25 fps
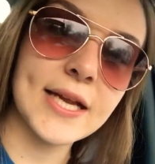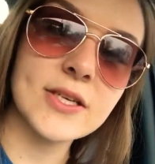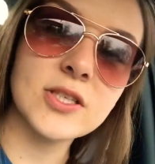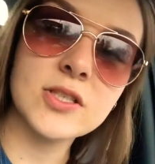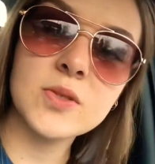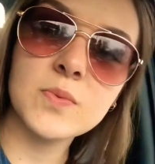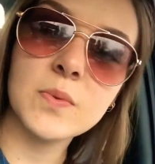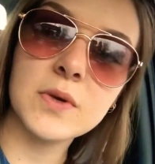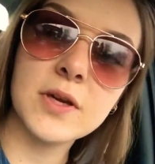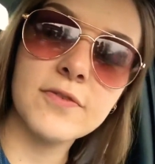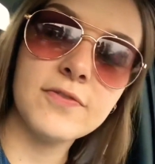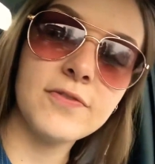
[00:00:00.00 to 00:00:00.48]
I
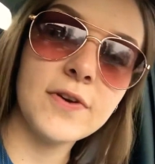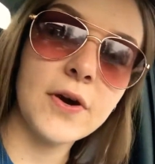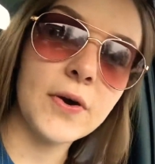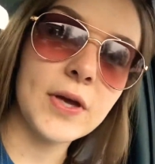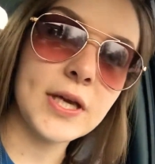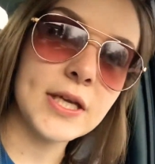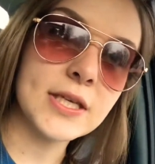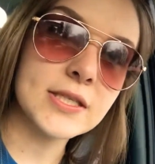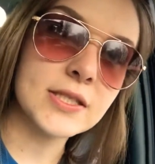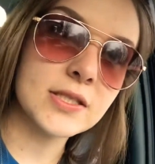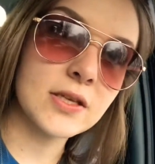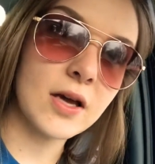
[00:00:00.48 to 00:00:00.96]
just want to
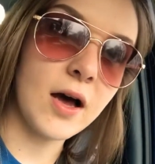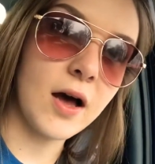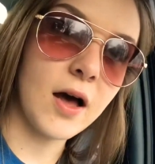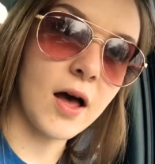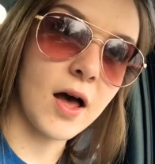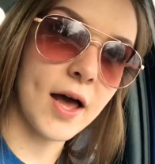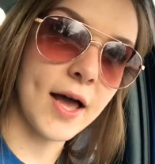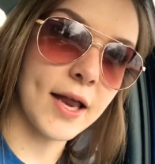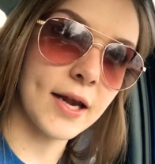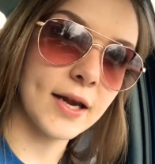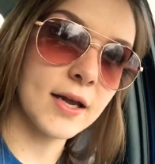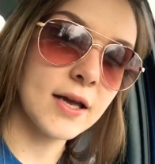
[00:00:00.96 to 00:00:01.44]
focus
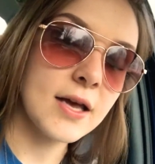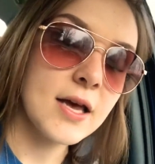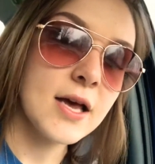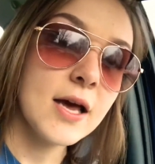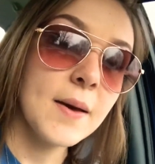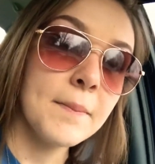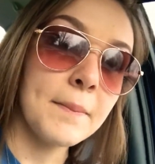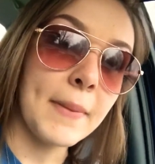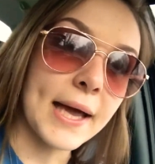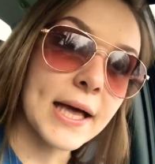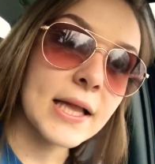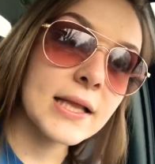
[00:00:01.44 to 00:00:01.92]
on
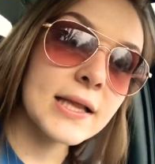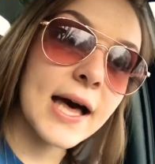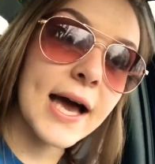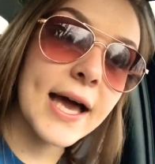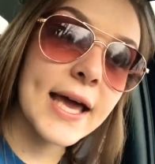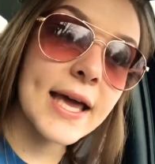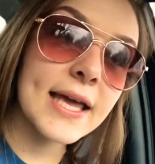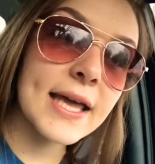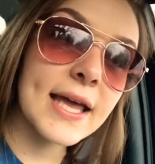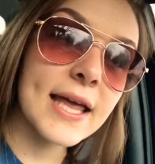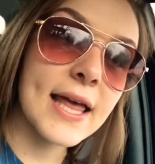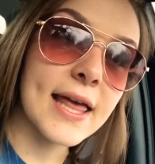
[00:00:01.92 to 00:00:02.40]
my
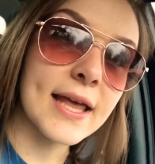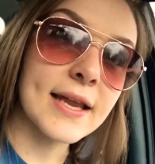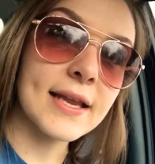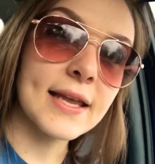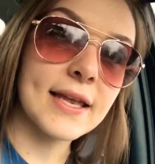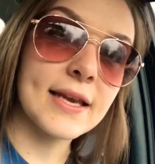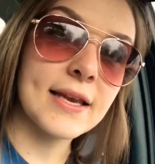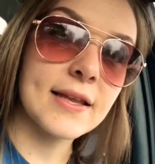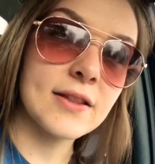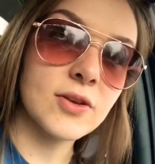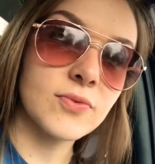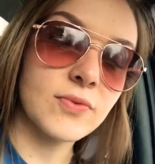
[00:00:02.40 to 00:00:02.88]
client and getting